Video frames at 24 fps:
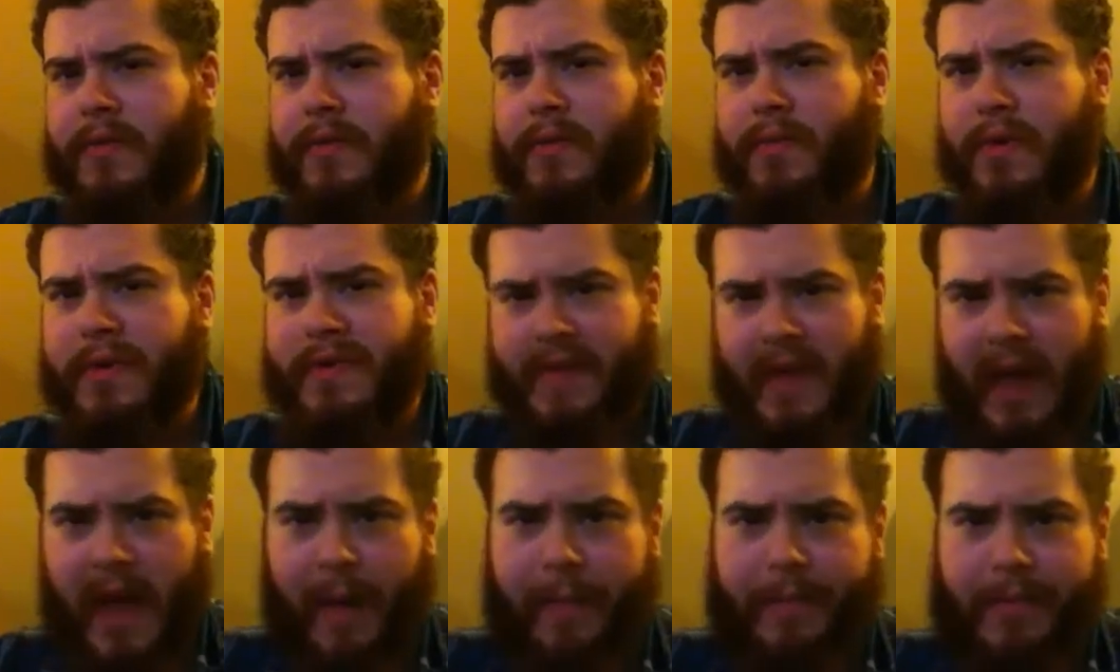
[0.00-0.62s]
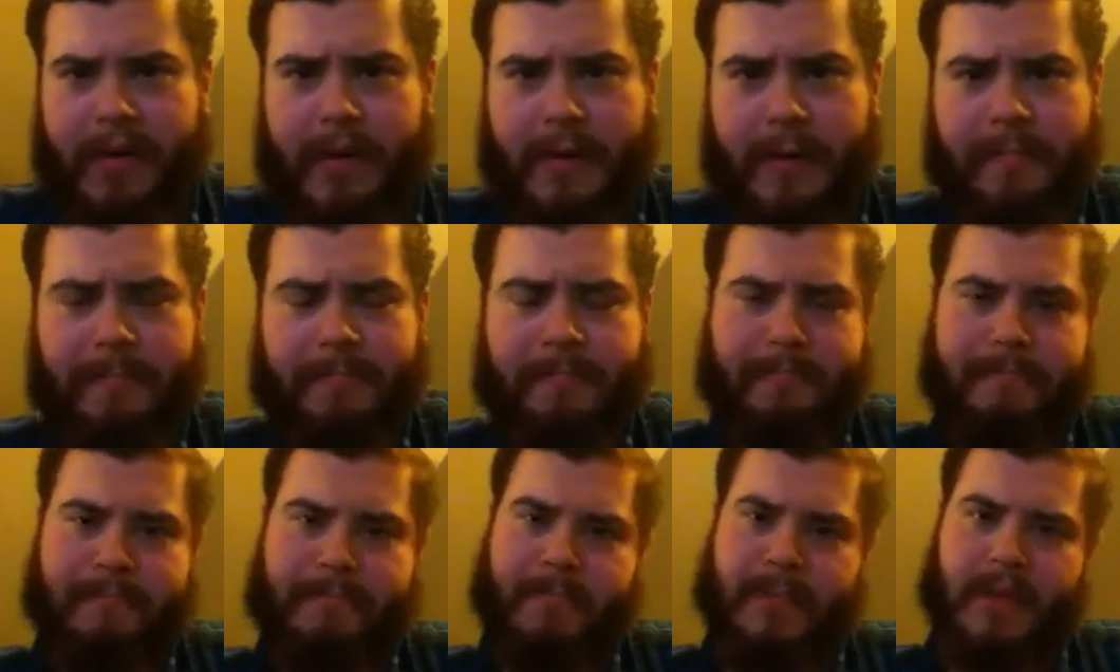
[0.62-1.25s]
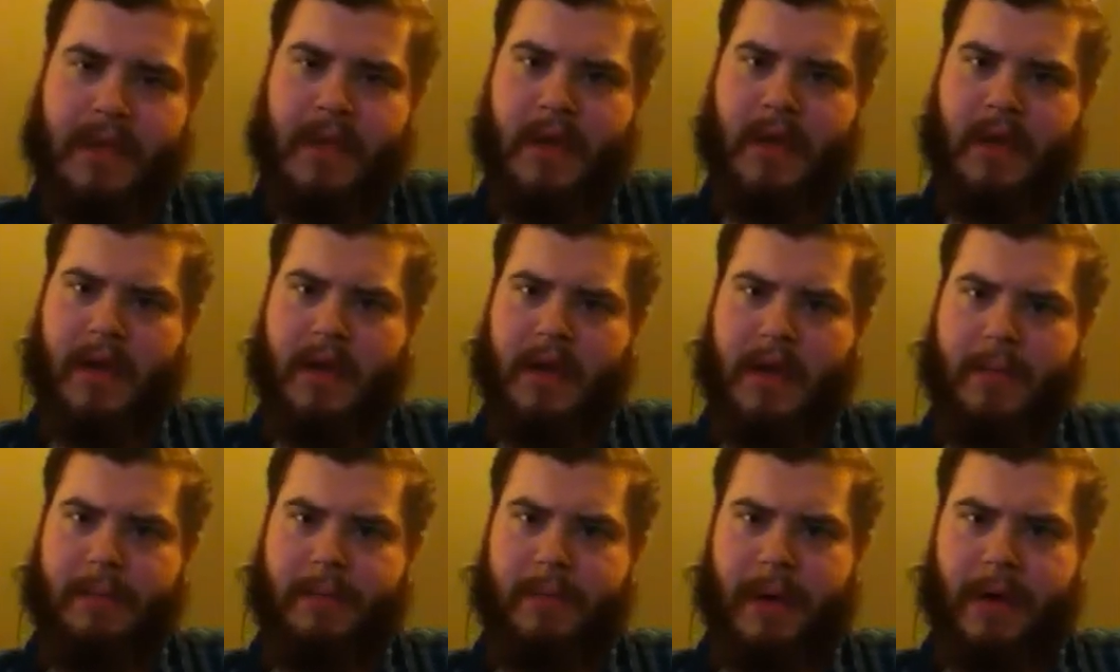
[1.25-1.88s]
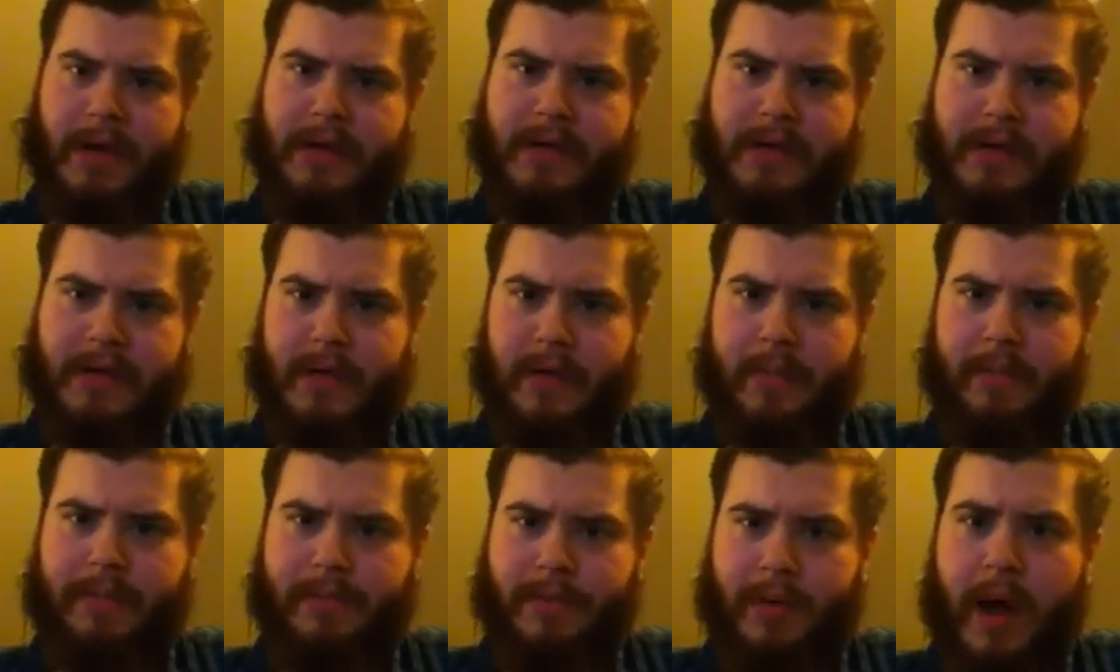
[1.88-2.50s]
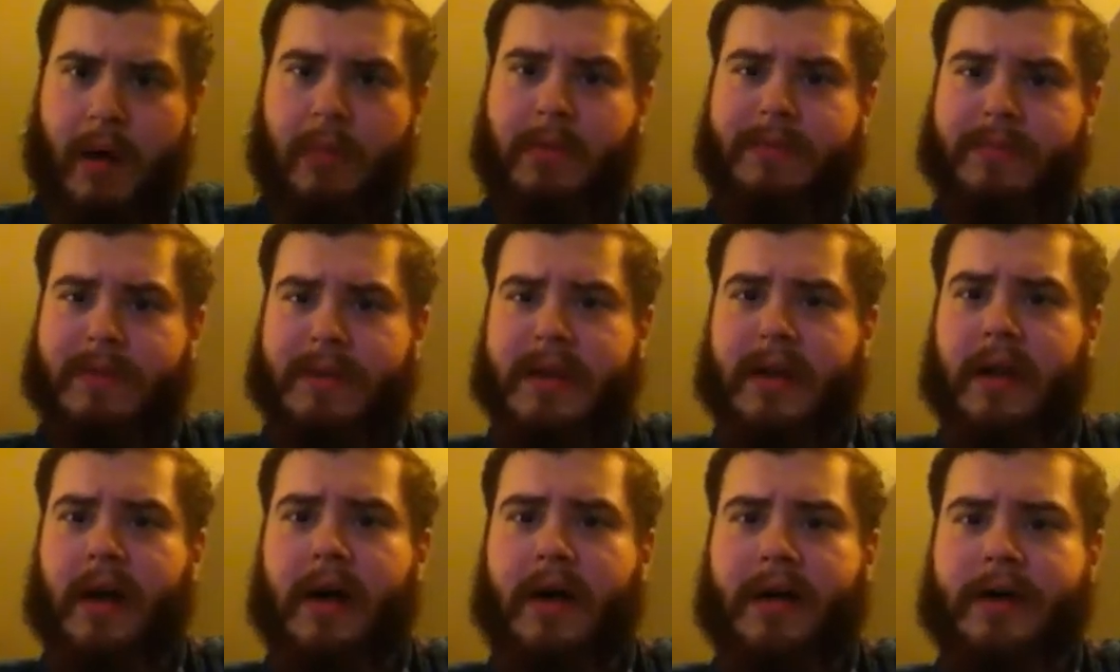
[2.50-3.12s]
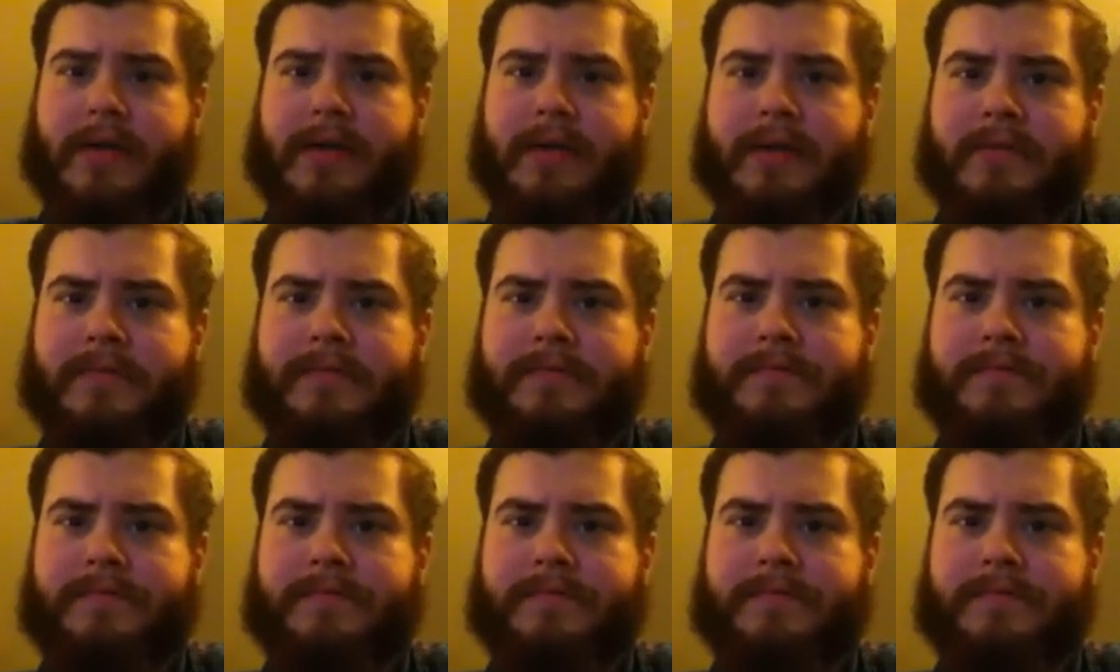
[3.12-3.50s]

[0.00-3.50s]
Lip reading: what's happening, but probably not.